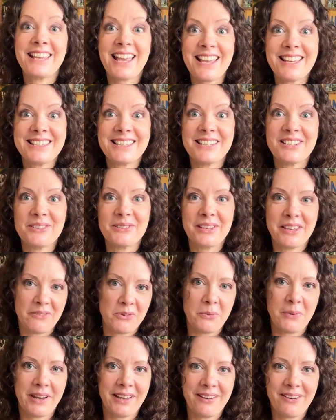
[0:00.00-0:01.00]
case they do give
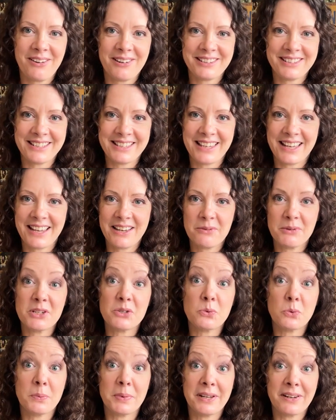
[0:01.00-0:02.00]
away a holiday there,
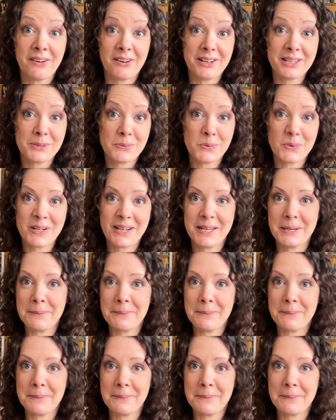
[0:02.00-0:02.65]
which would be nice, wouldn't